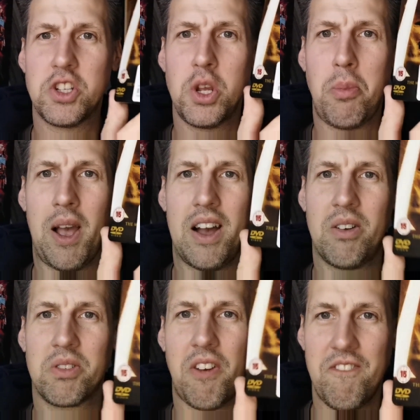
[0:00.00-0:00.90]

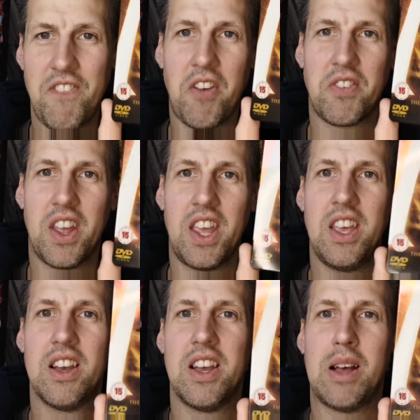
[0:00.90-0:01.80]

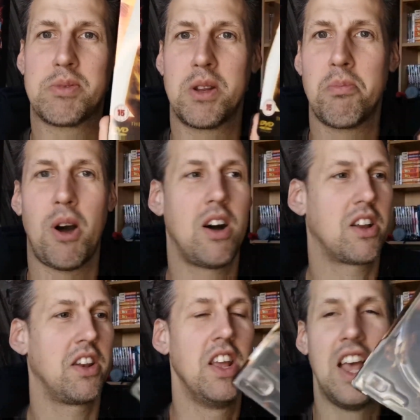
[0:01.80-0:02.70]
£2.50, absolute
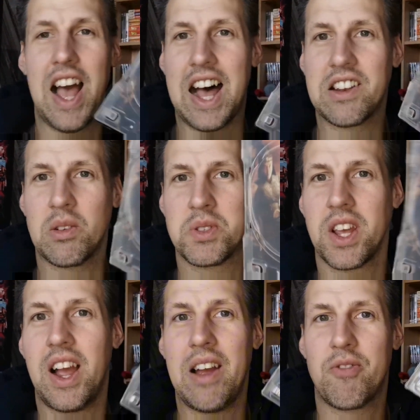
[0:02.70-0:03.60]
bargain. And
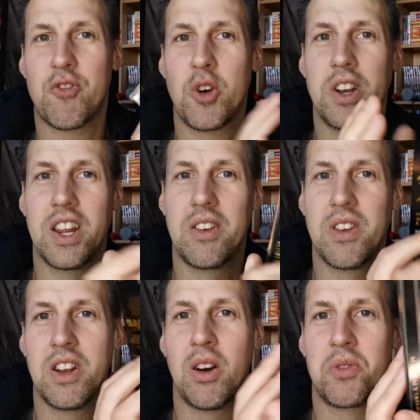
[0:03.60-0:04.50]
obviously I have
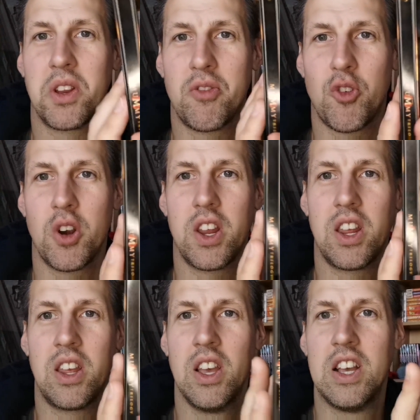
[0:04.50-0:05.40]
free
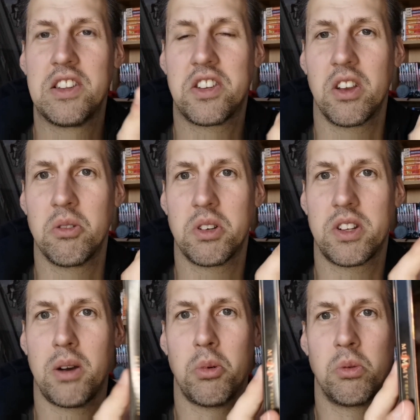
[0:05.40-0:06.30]
single to
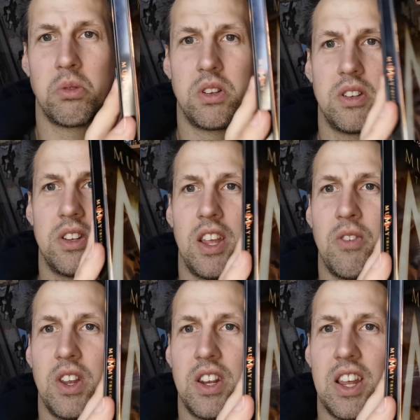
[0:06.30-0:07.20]
double
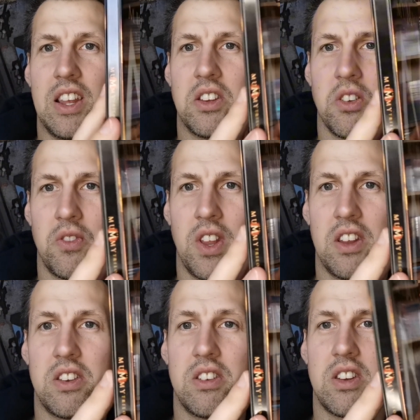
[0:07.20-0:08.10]
DVDs of
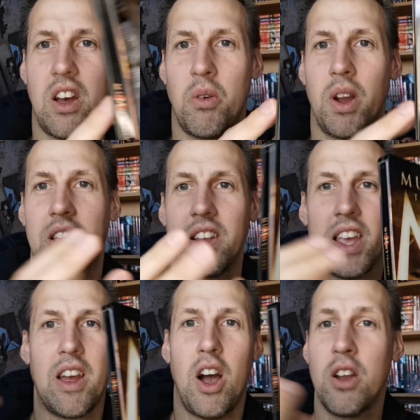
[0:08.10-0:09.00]
this, so I can
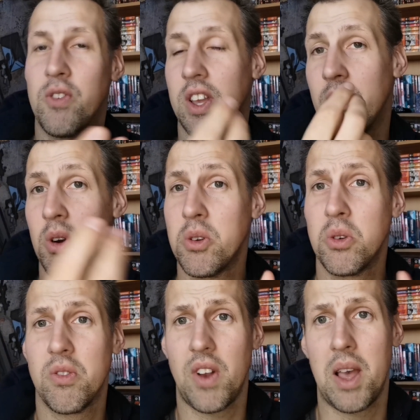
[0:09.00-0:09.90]
hopefully get rid of
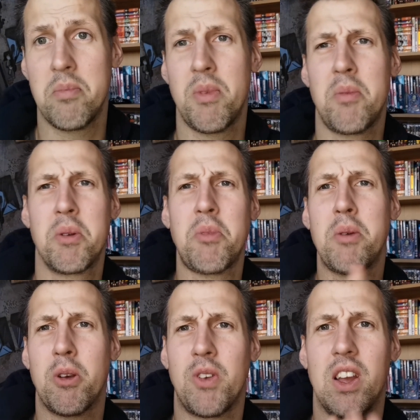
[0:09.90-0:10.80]
all of them. I mean,
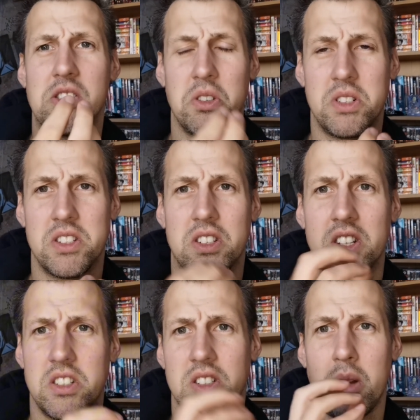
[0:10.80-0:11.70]
maybe if they are 2 disc
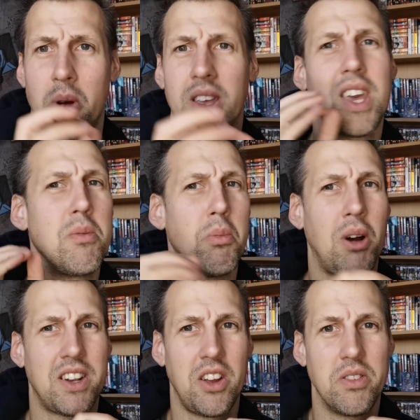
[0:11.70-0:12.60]
editions, I might keep them,
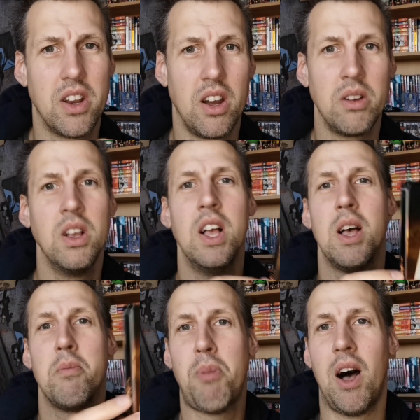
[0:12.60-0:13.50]
I don't know.
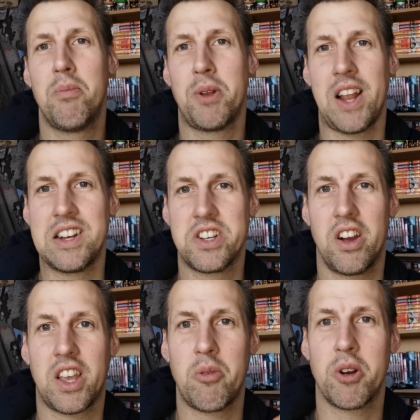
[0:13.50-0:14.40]
But potentially
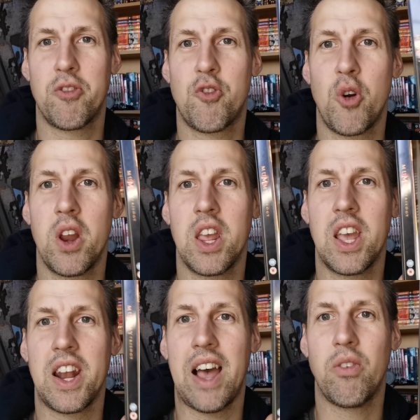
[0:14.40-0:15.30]
I get rid of
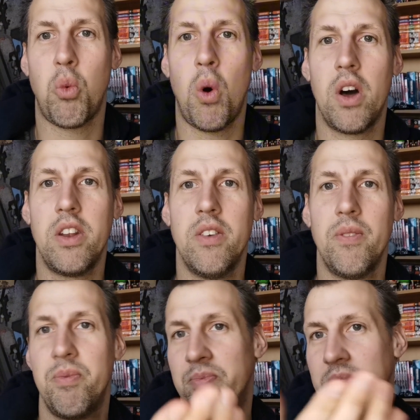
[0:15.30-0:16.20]
3 and have 1,
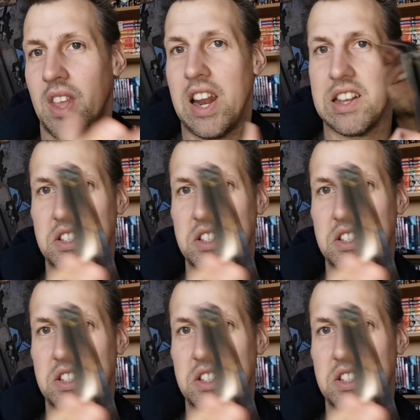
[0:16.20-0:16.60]
and